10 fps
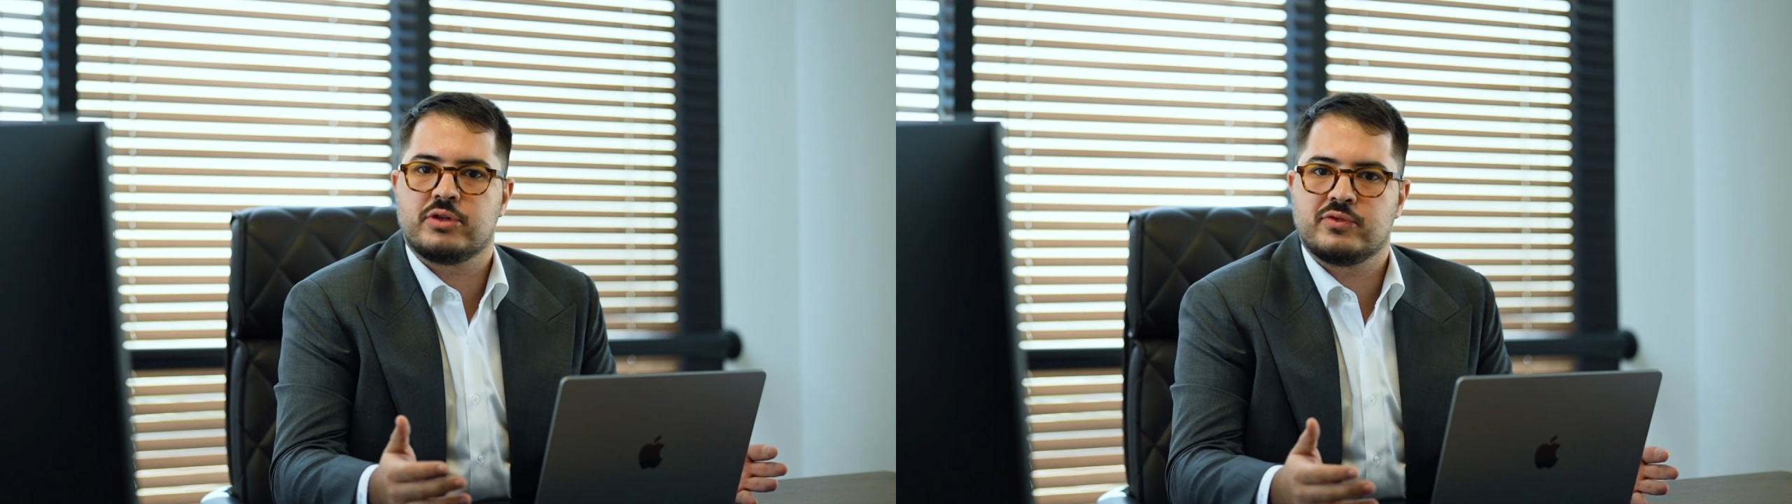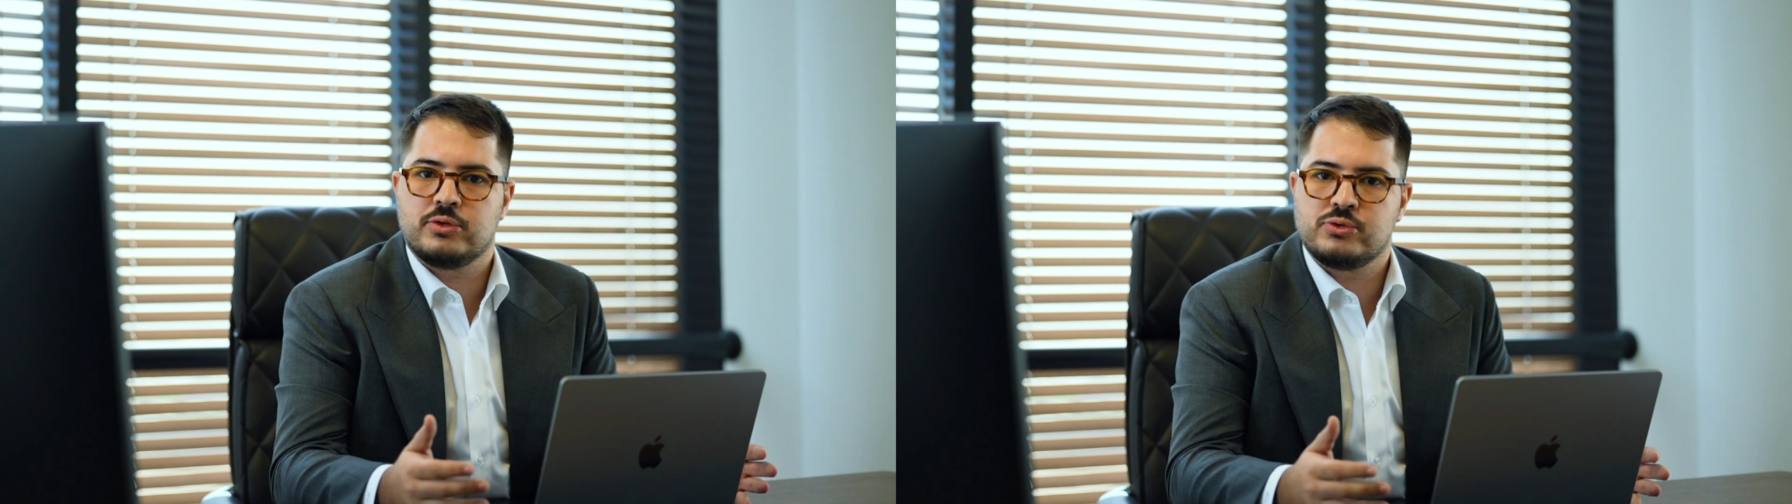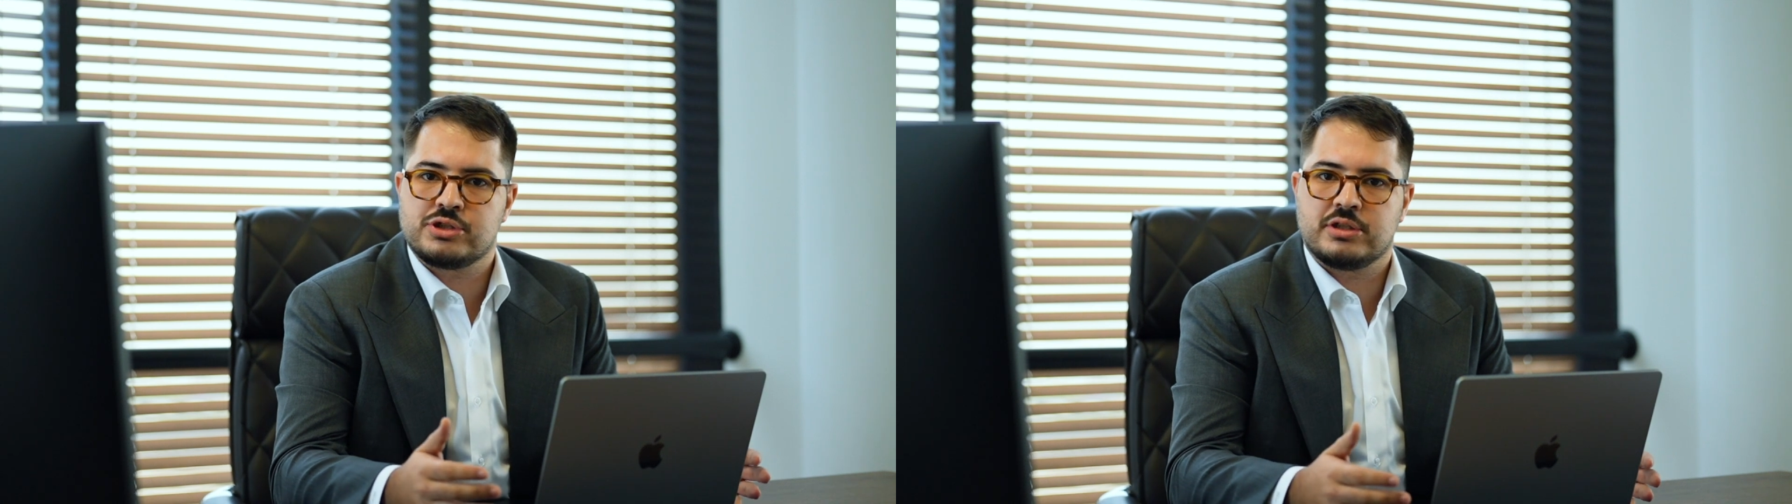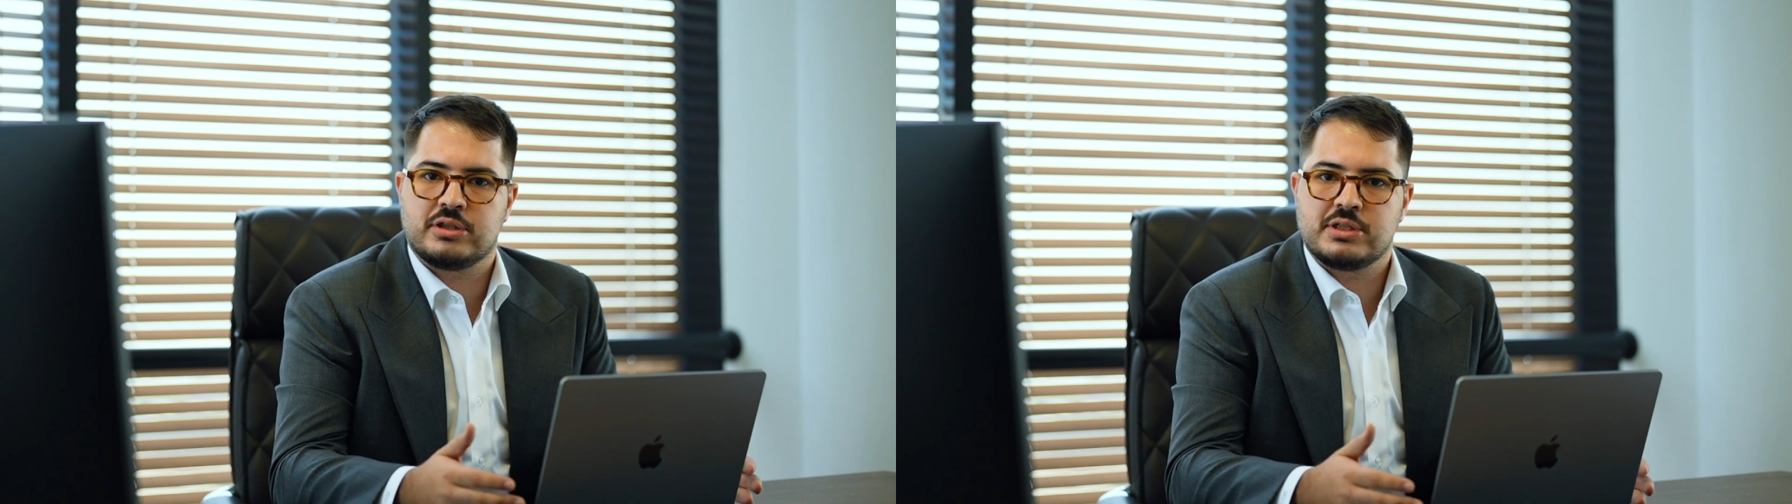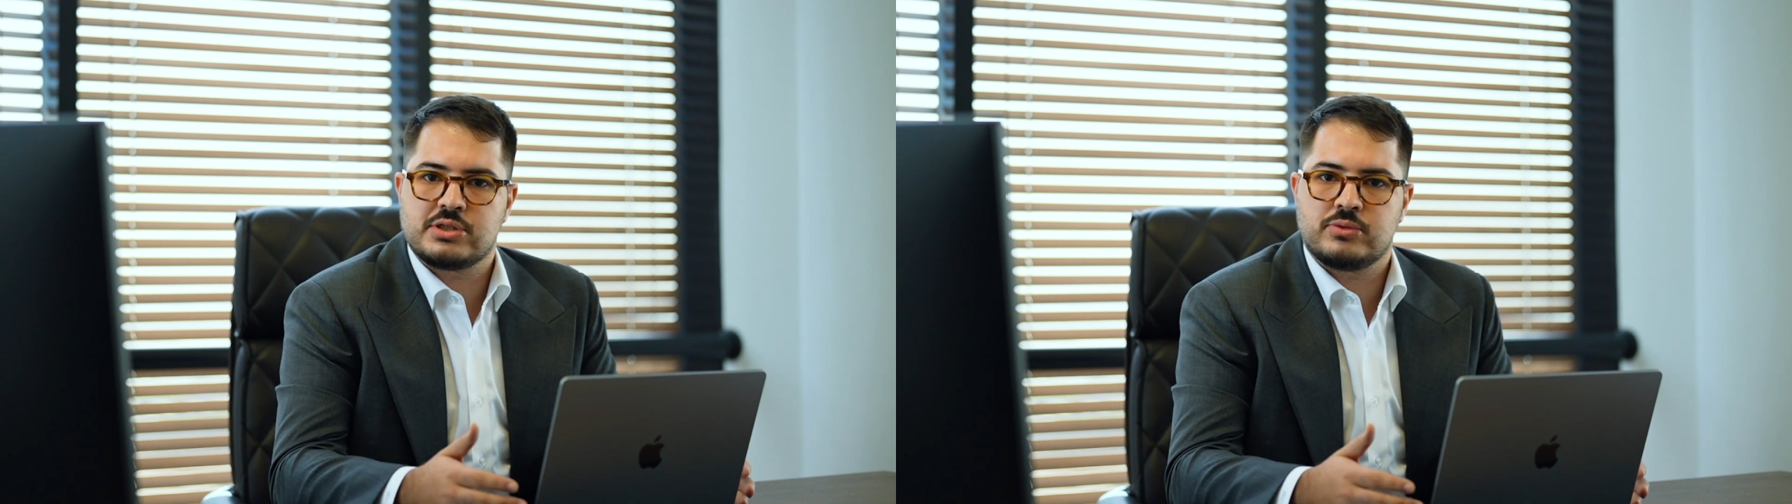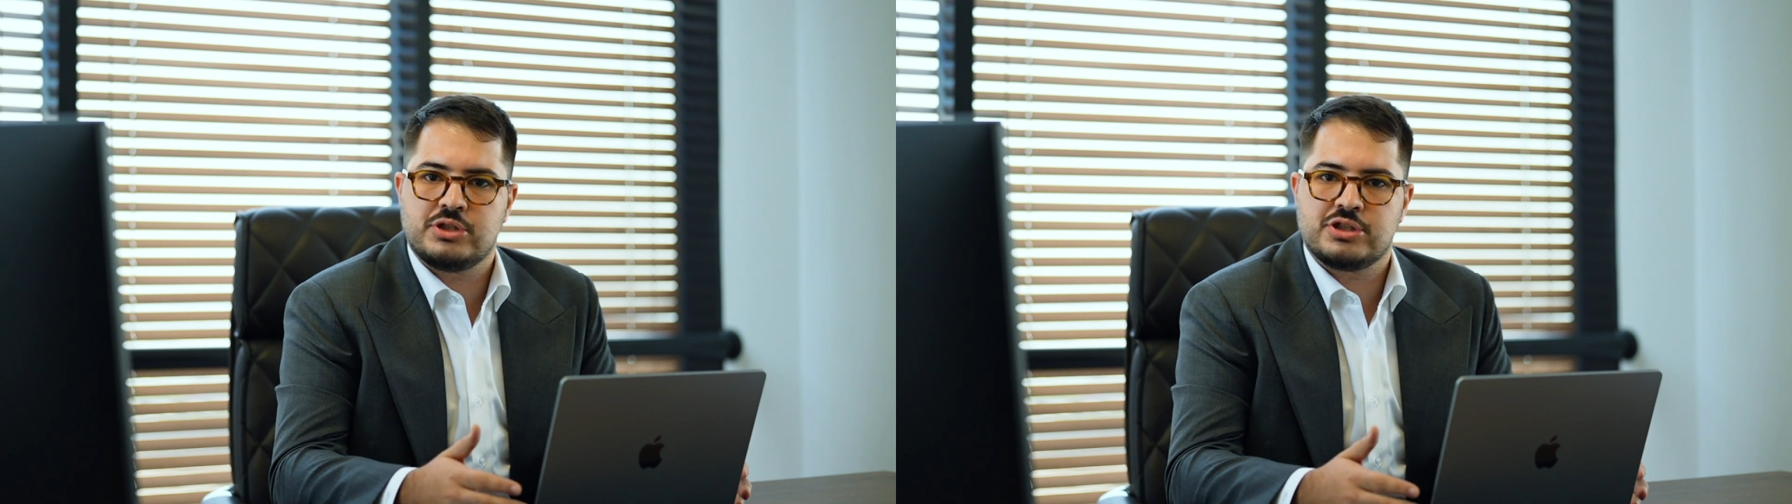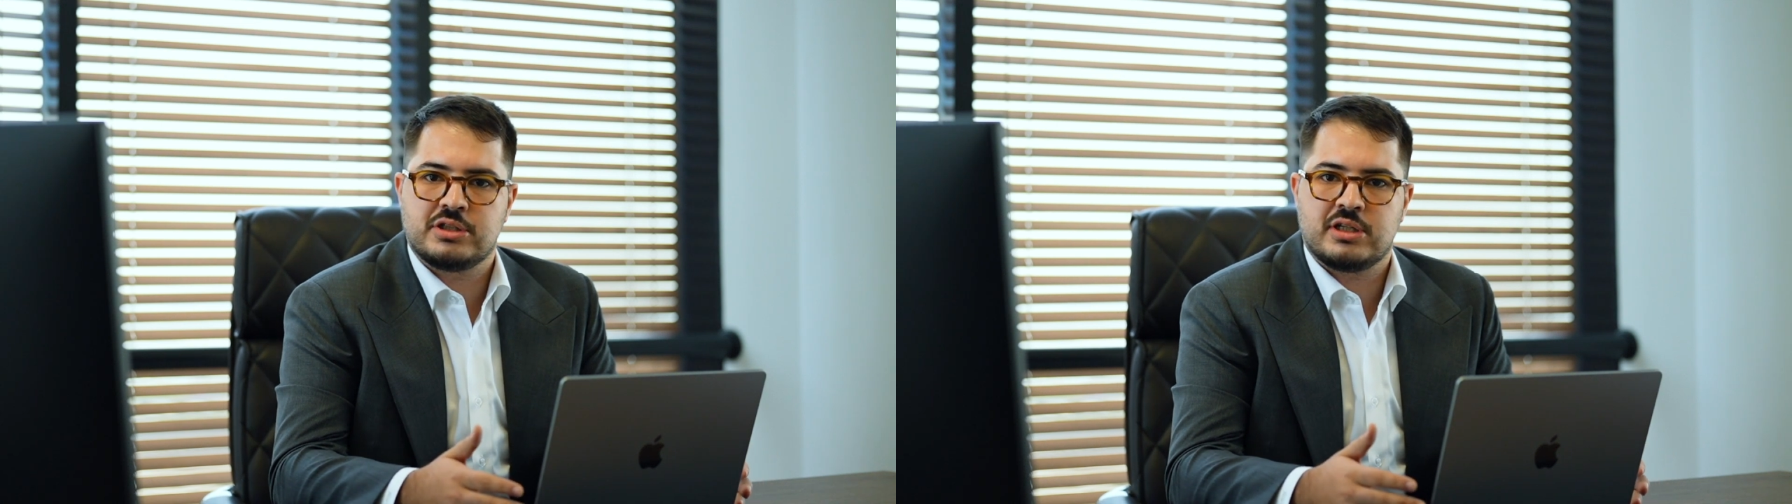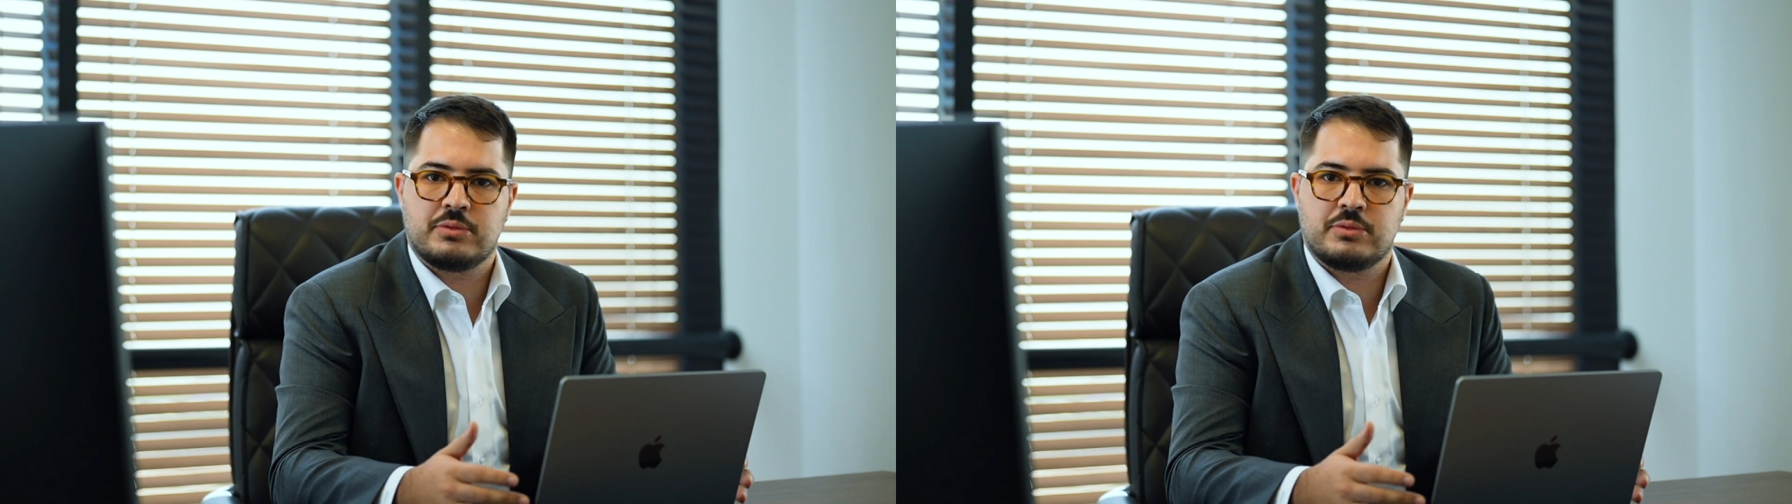revolution in this region,